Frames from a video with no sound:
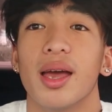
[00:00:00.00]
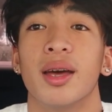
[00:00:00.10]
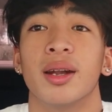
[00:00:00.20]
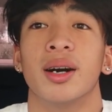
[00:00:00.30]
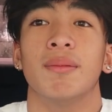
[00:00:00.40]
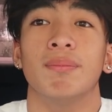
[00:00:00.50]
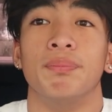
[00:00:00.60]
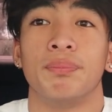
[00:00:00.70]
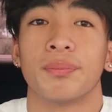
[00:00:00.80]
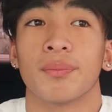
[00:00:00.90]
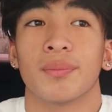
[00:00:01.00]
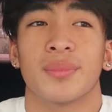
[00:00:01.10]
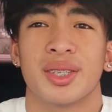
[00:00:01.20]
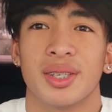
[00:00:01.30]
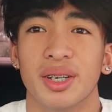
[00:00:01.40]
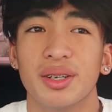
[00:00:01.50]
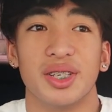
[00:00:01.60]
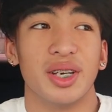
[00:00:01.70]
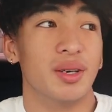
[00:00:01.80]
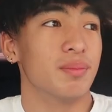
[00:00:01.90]
And um, it's a little
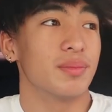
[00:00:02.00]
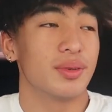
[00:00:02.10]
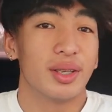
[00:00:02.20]
gym.